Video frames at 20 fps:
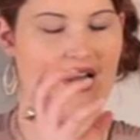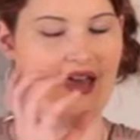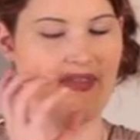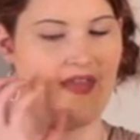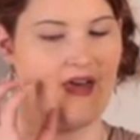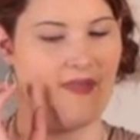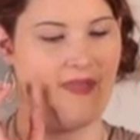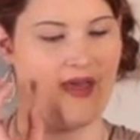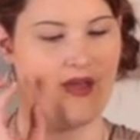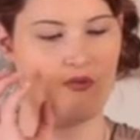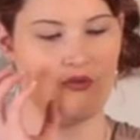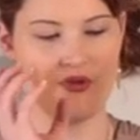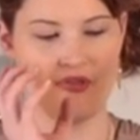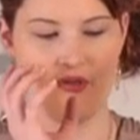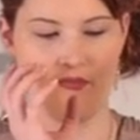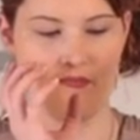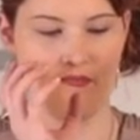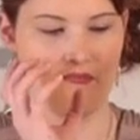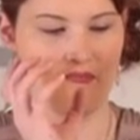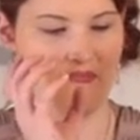I thought they were
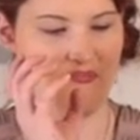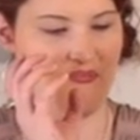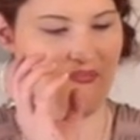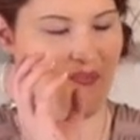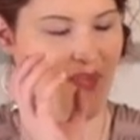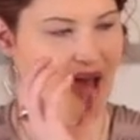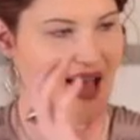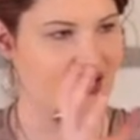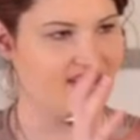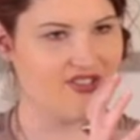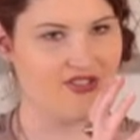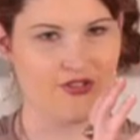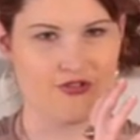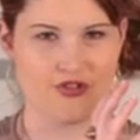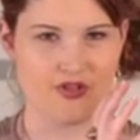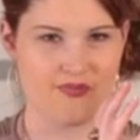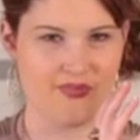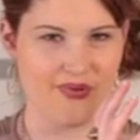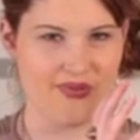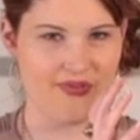the best
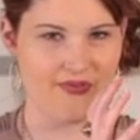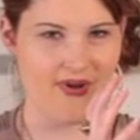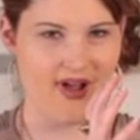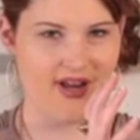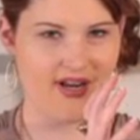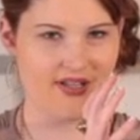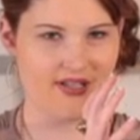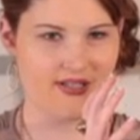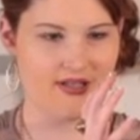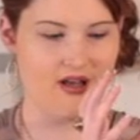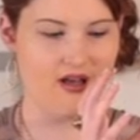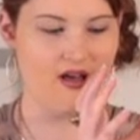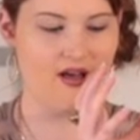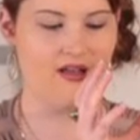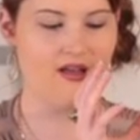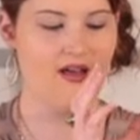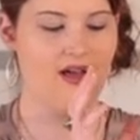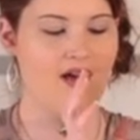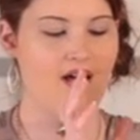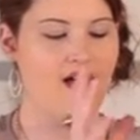triple threat of
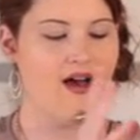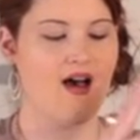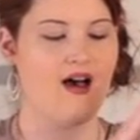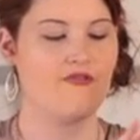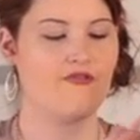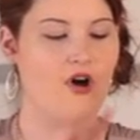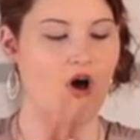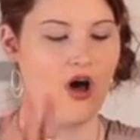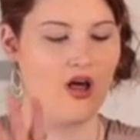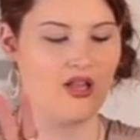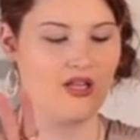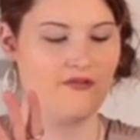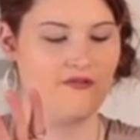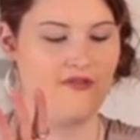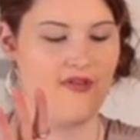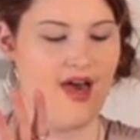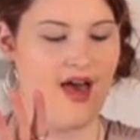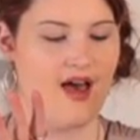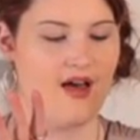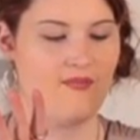all
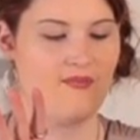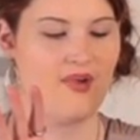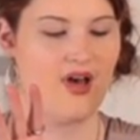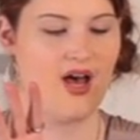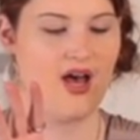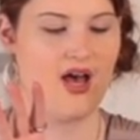of them.